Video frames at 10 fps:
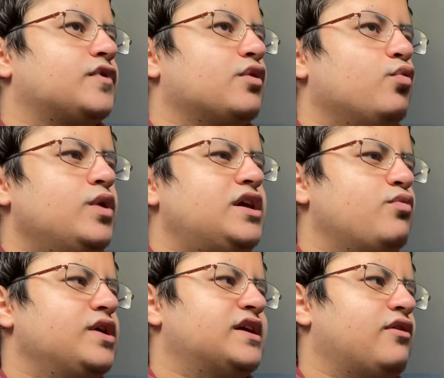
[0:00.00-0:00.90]
Week
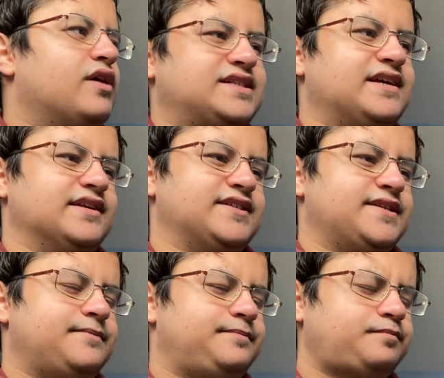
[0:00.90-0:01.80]
in, week out, I say
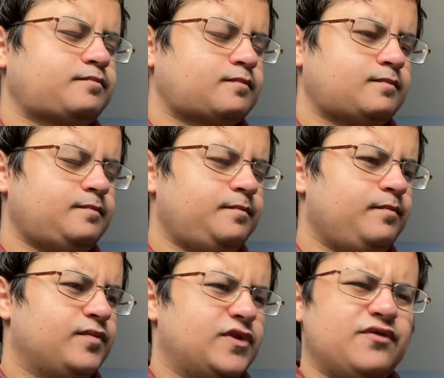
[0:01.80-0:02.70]
this.
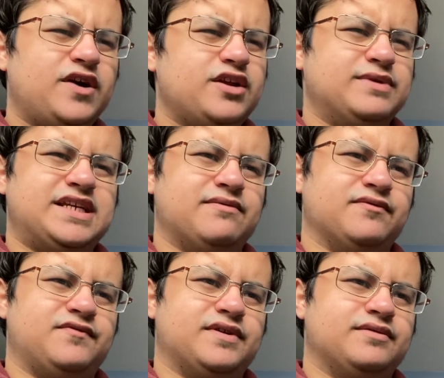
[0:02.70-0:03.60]
The fact that we're
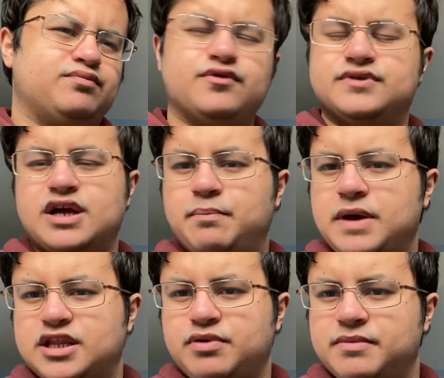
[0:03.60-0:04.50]
seventh proves how
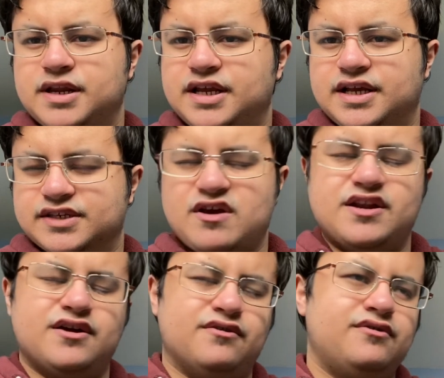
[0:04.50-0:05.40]
bad the Premier League is right
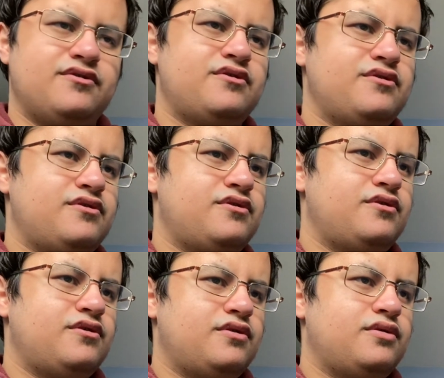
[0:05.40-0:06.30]
now.
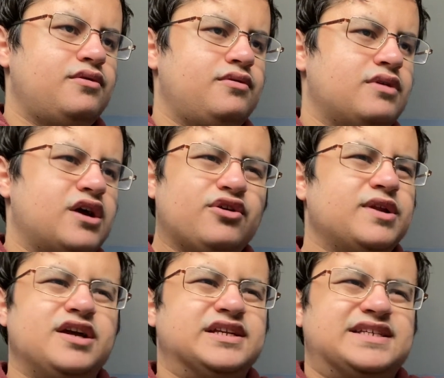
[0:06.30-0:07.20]
I don't
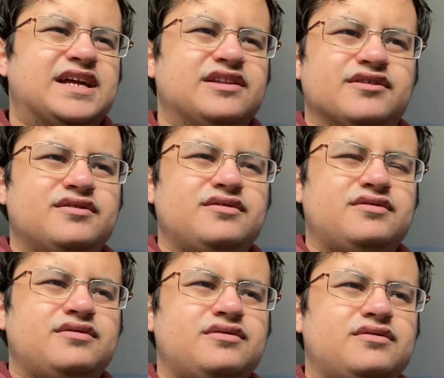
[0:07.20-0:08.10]
really understand it.
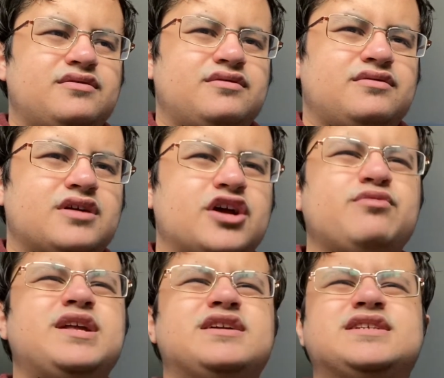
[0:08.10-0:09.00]
I don't
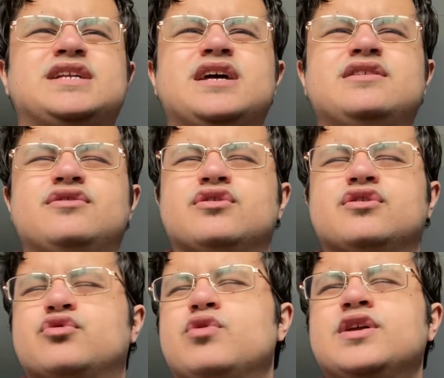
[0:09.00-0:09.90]
really understand
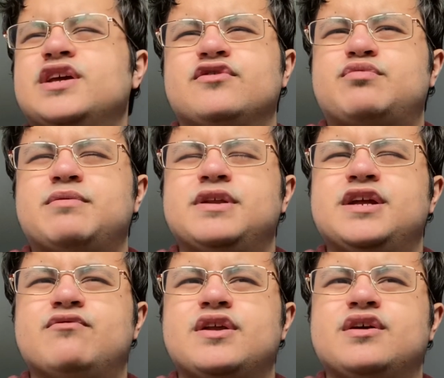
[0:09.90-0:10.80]
the quality of the Premier
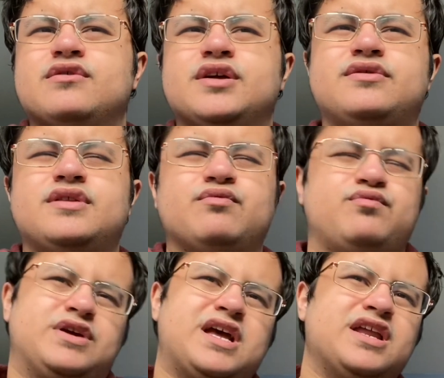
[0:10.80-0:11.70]
League right now.
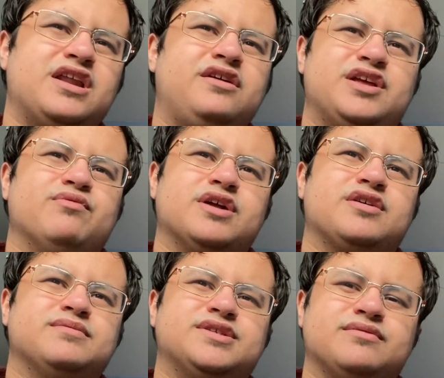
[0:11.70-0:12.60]
We're getting lucky when it
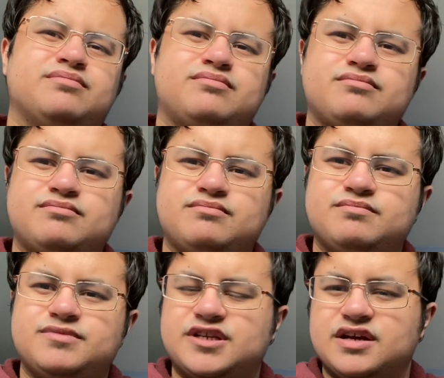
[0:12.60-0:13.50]
comes to
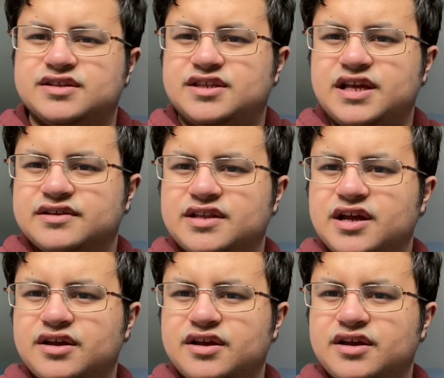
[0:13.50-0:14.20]
certain things.